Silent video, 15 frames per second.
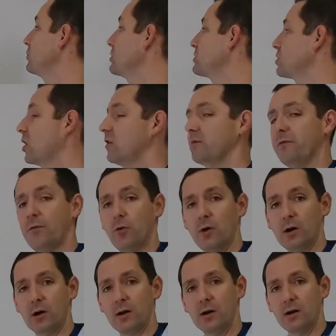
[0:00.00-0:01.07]
solve
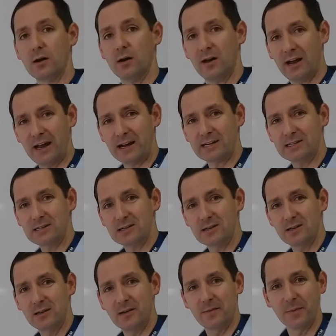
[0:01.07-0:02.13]
for x.
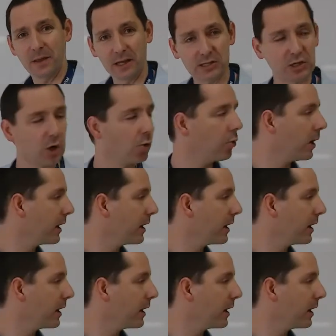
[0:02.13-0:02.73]
And so what